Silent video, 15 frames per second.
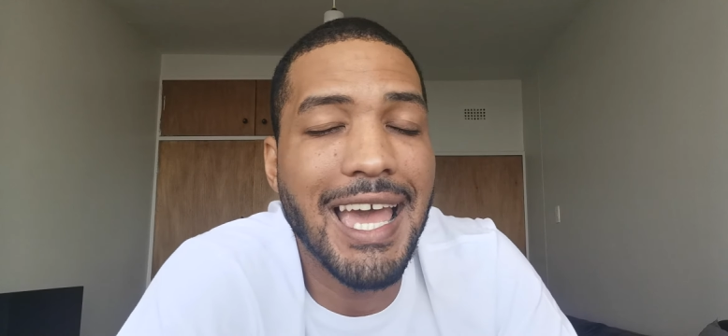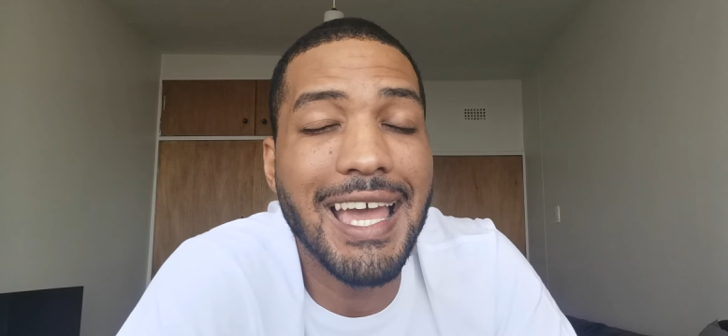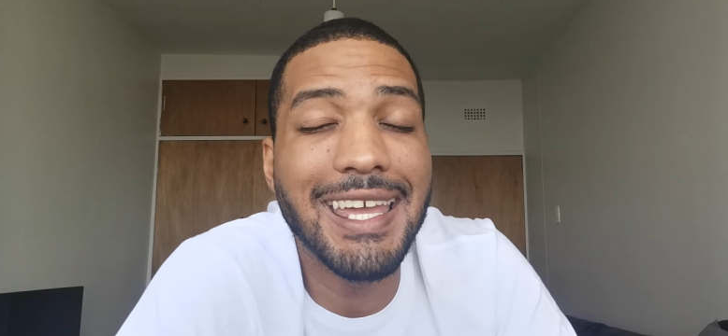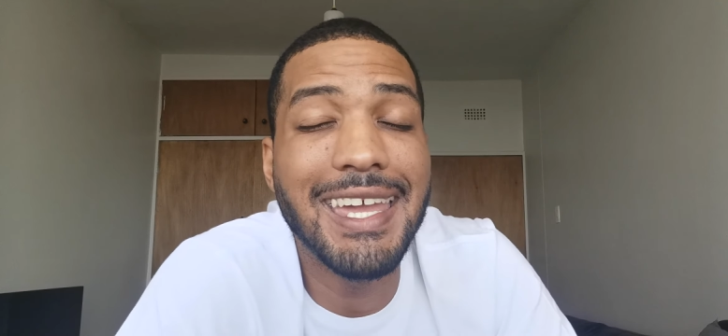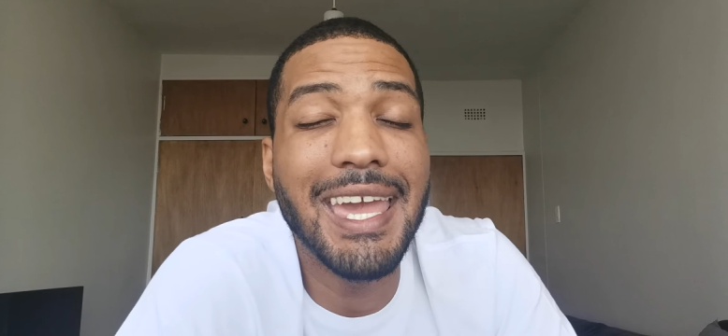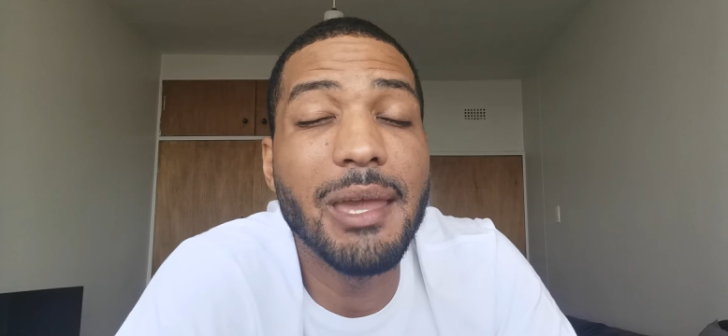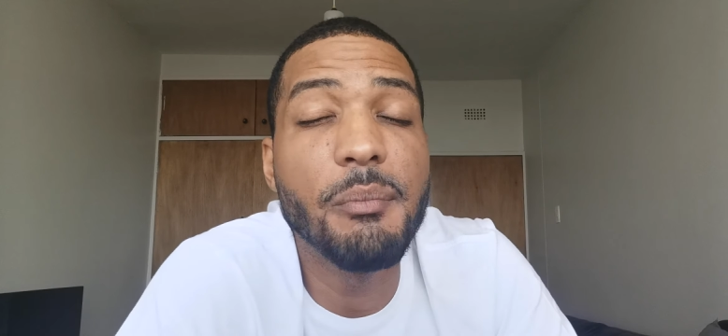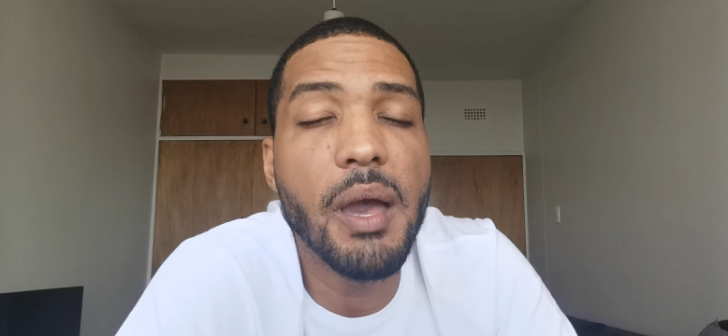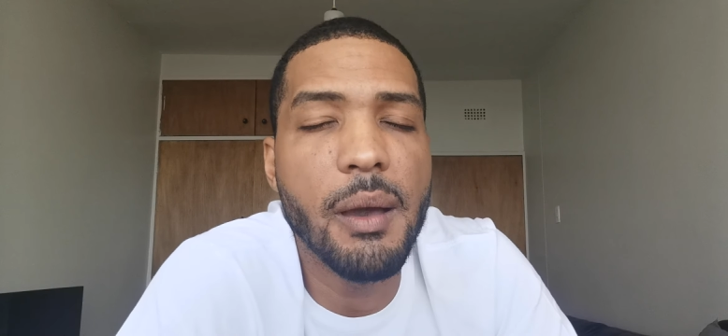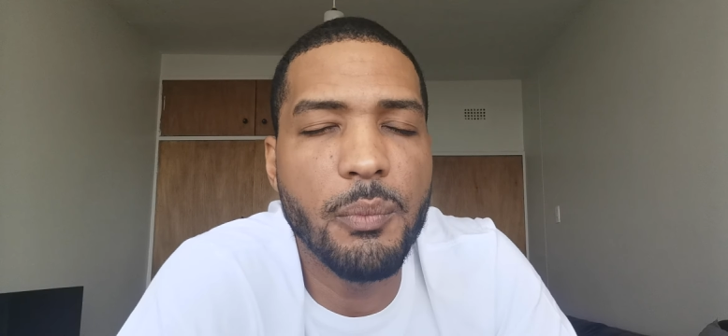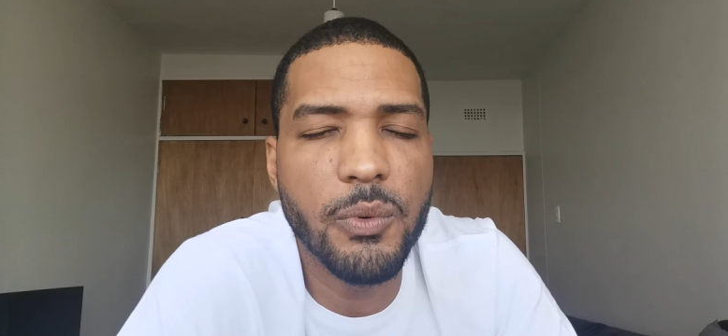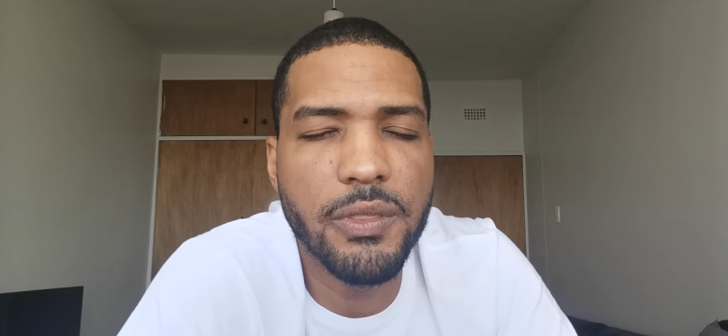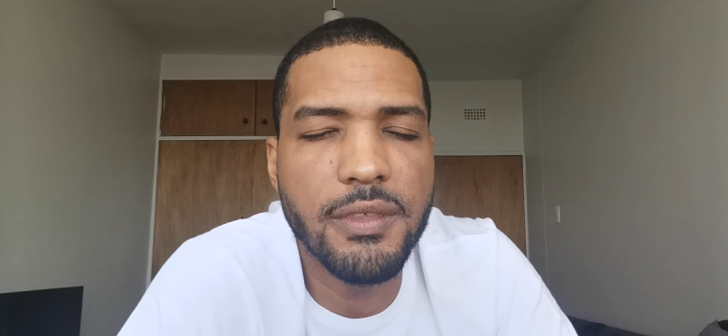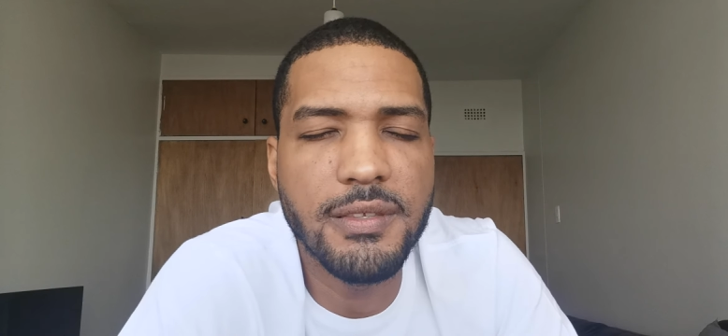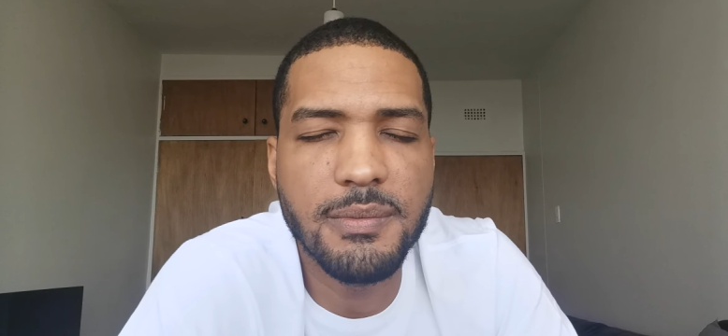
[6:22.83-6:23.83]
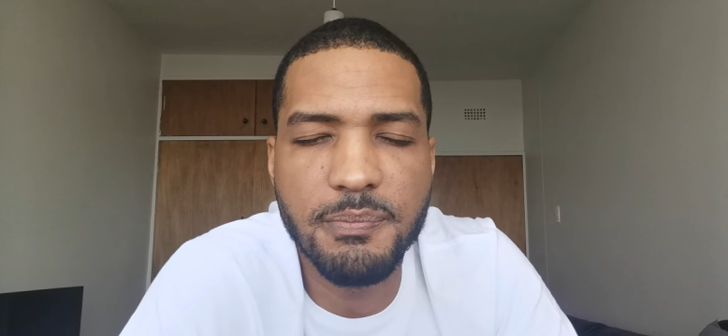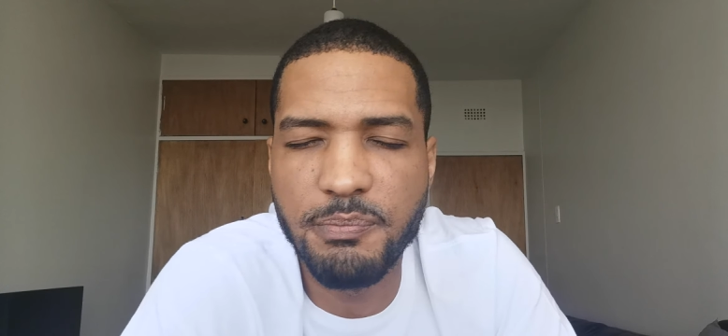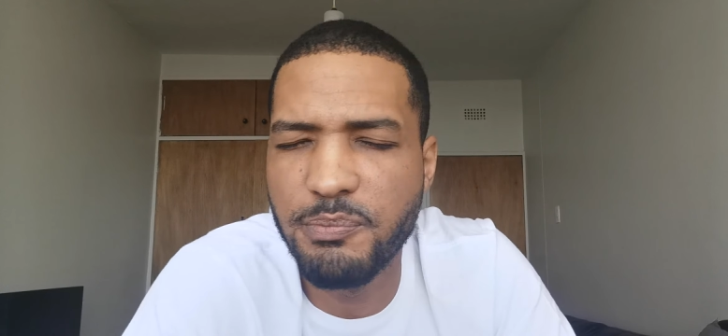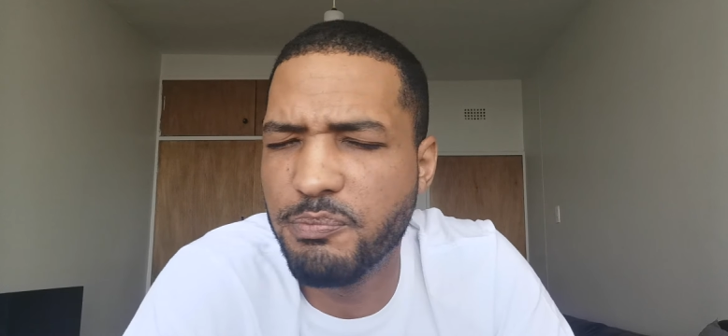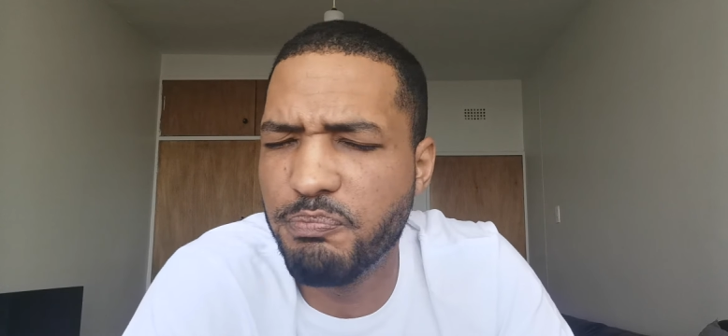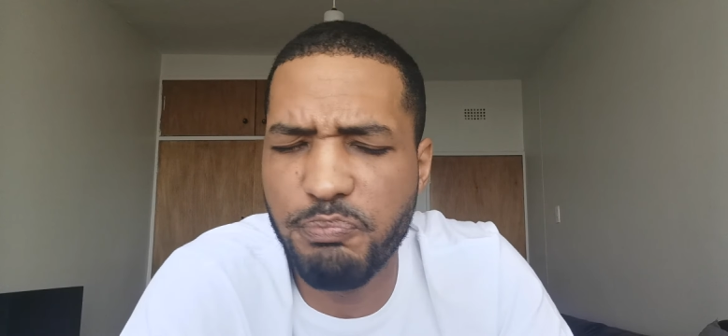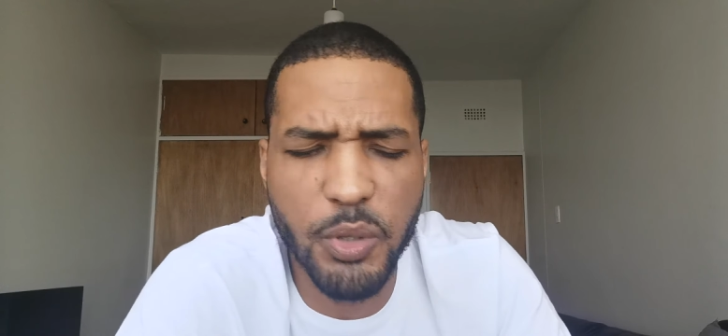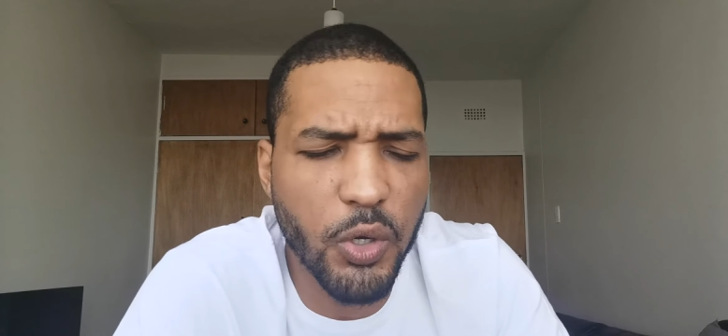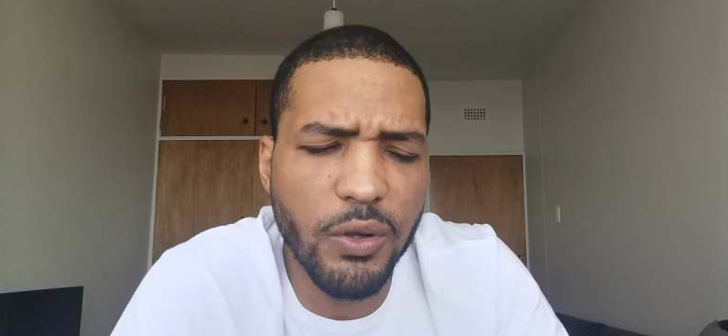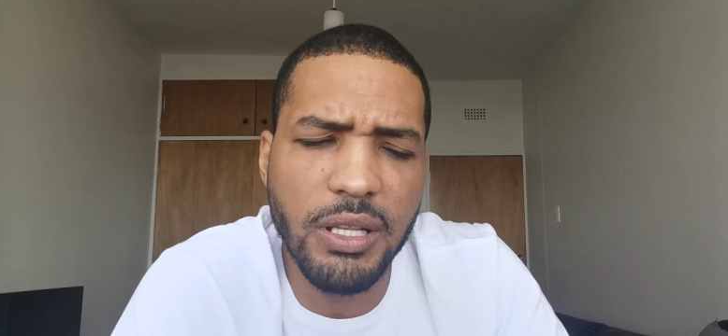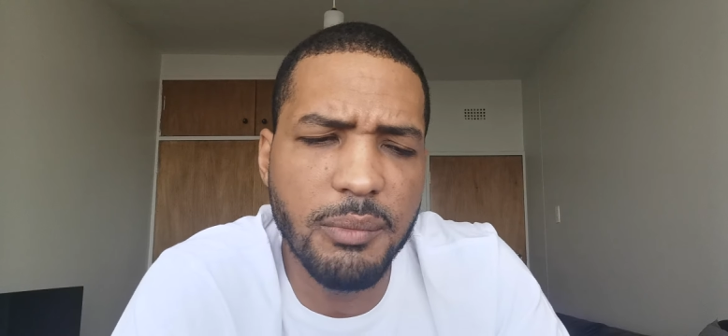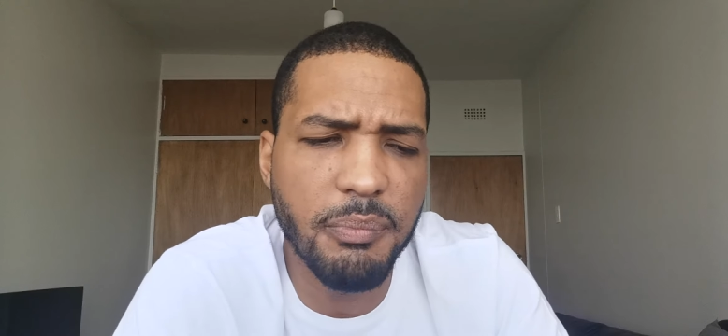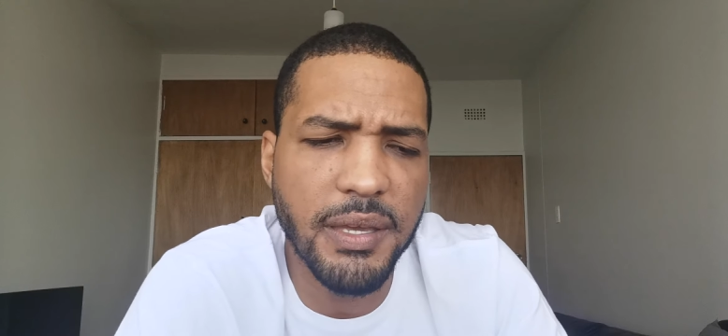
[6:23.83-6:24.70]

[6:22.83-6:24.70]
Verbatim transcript: I came up with this purely